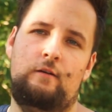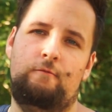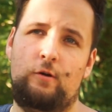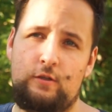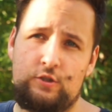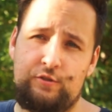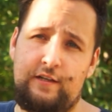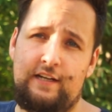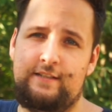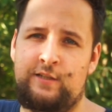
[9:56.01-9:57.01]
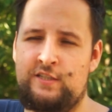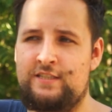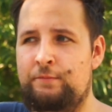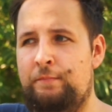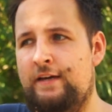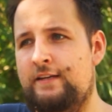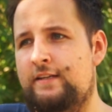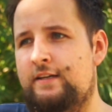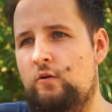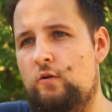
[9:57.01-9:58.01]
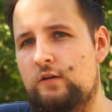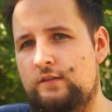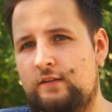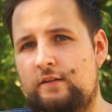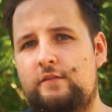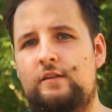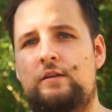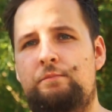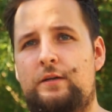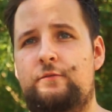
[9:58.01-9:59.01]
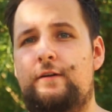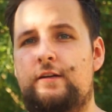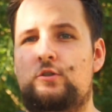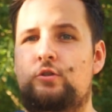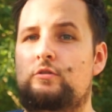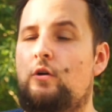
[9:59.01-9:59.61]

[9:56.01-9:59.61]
Voltage regulators, depending on the manufacturers